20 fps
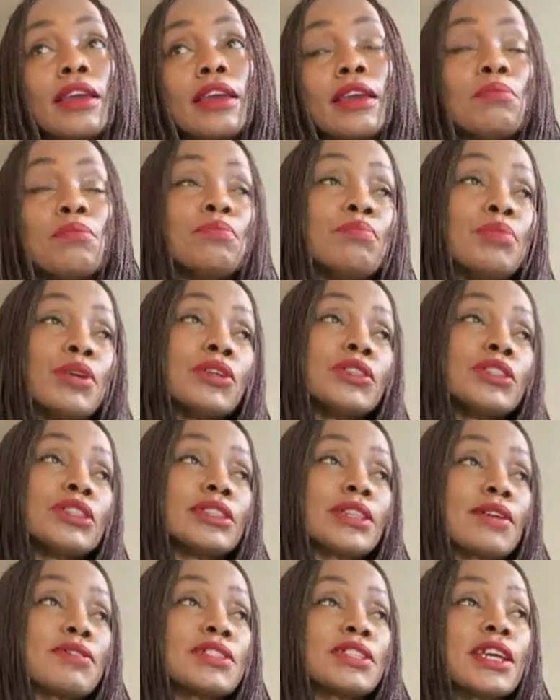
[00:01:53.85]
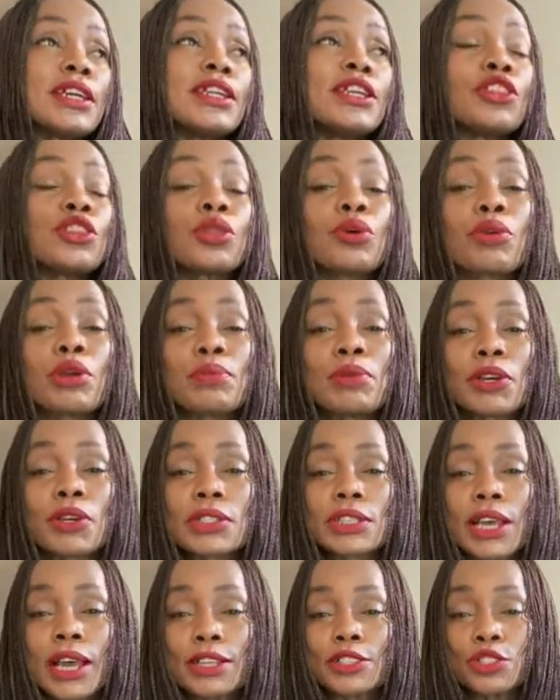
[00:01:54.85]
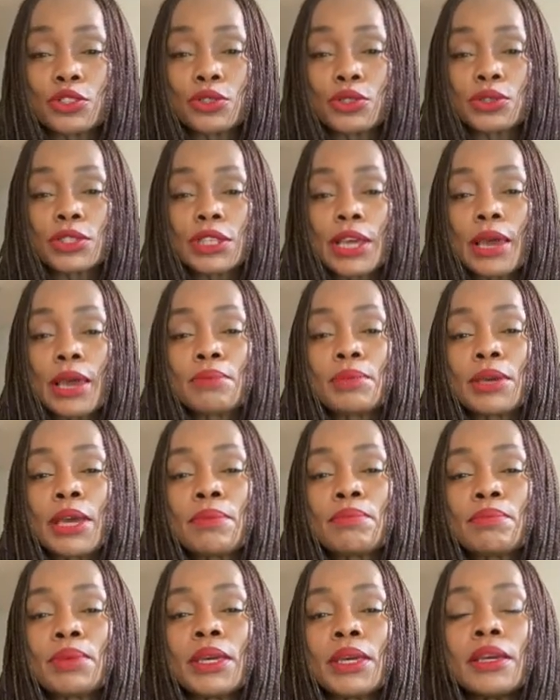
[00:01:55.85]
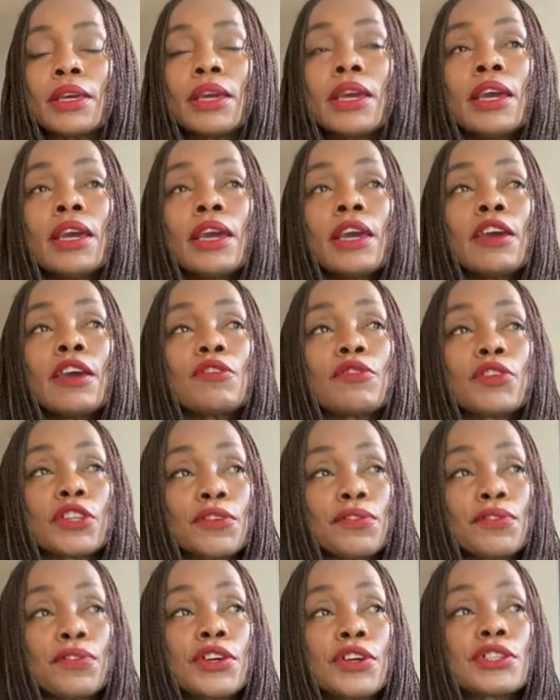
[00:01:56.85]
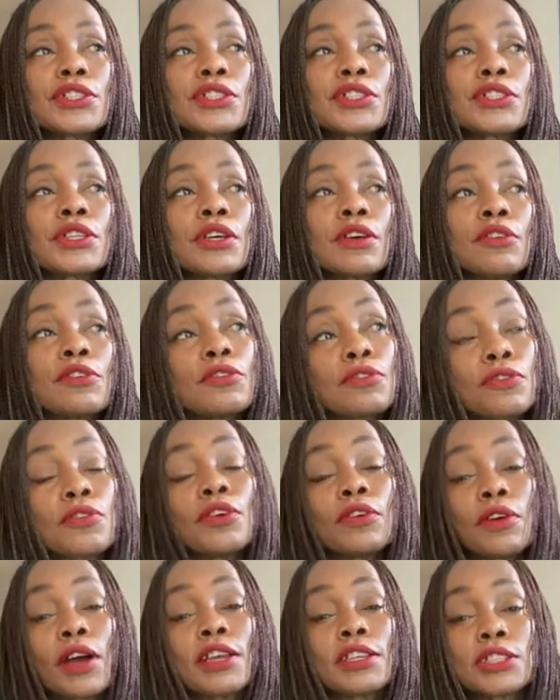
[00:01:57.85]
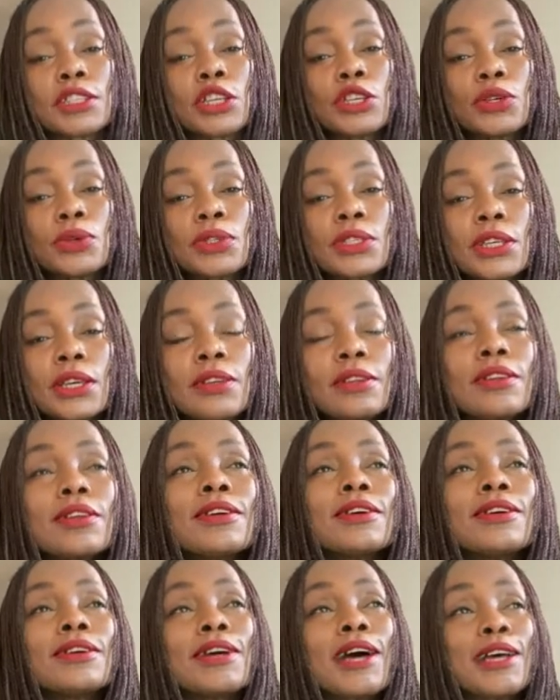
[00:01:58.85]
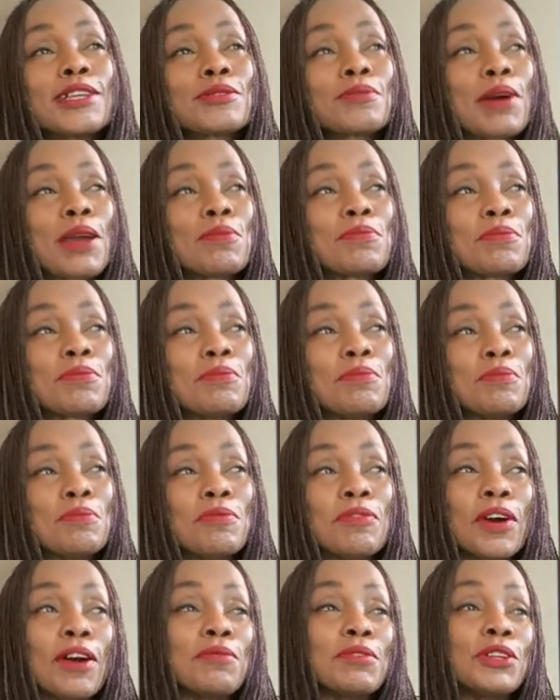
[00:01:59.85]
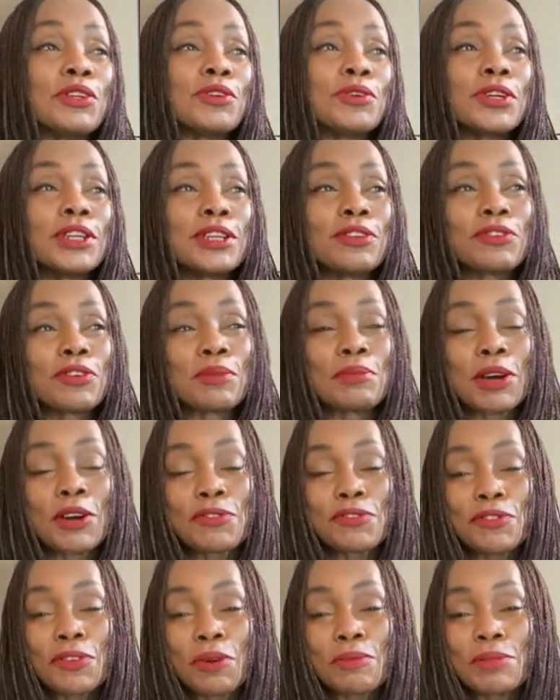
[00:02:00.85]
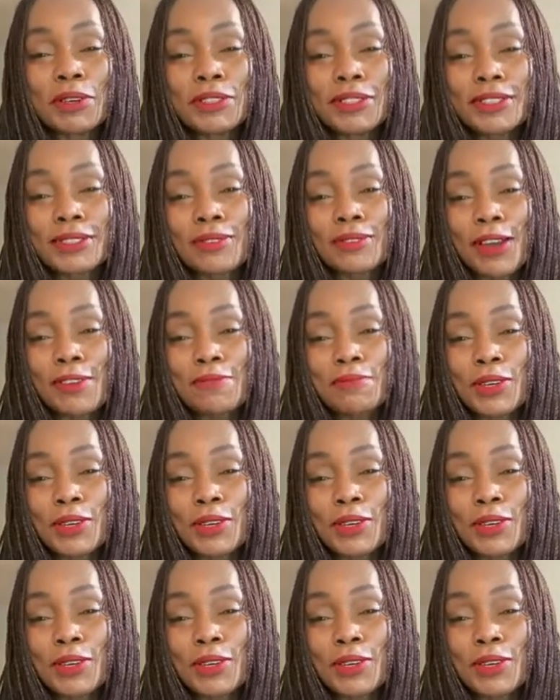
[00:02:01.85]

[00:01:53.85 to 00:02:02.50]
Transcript: in buildings. I've stayed in three because I had to use Airbnb for the first of, I still use it. That's my, I've been doing it for about 4 months, 5